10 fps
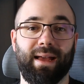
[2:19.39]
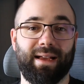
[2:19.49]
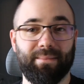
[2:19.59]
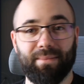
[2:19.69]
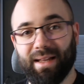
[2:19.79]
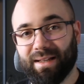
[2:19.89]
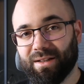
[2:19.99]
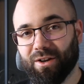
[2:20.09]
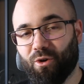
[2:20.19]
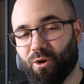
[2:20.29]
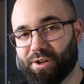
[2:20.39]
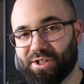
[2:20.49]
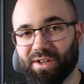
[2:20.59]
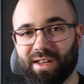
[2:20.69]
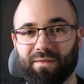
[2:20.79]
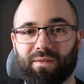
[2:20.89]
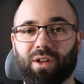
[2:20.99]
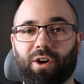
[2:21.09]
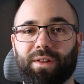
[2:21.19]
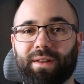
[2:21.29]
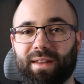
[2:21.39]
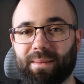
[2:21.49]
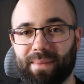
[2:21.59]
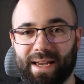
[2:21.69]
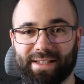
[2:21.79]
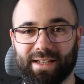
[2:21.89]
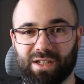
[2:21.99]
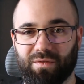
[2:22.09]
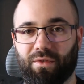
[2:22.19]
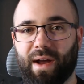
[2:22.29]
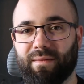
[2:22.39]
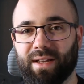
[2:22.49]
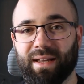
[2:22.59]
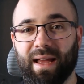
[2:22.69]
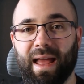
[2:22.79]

completed the course, you have learned the basics of Revit,